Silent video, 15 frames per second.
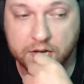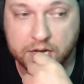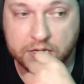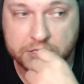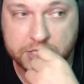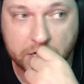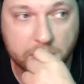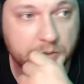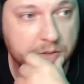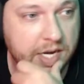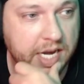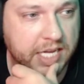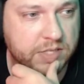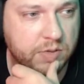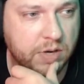So the
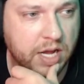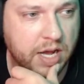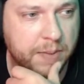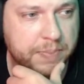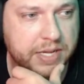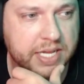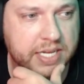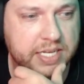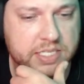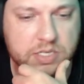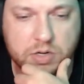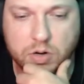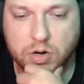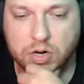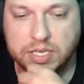next one up is
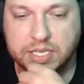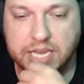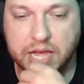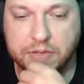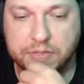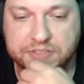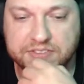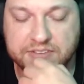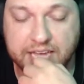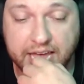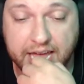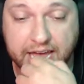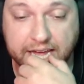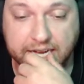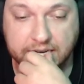called Death's
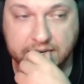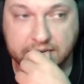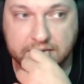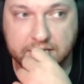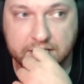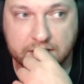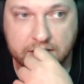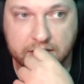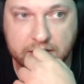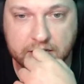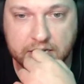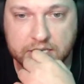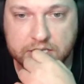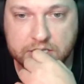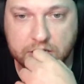Hand.
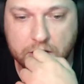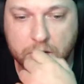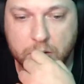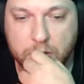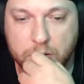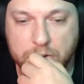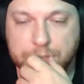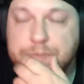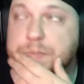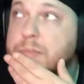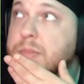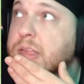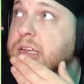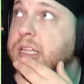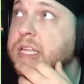So
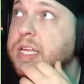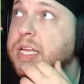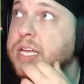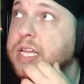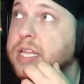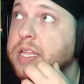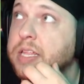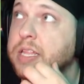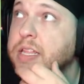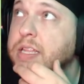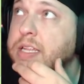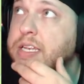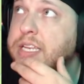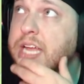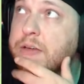
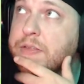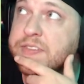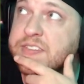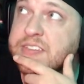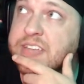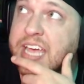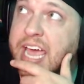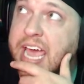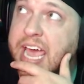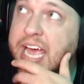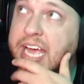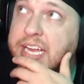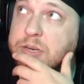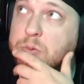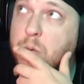the Death's
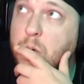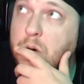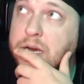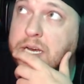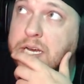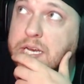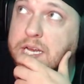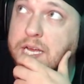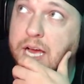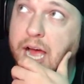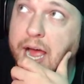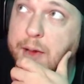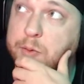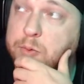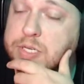Hand one,
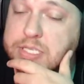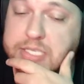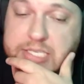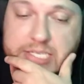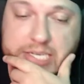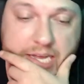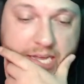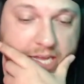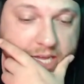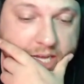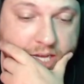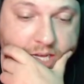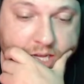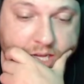I would say,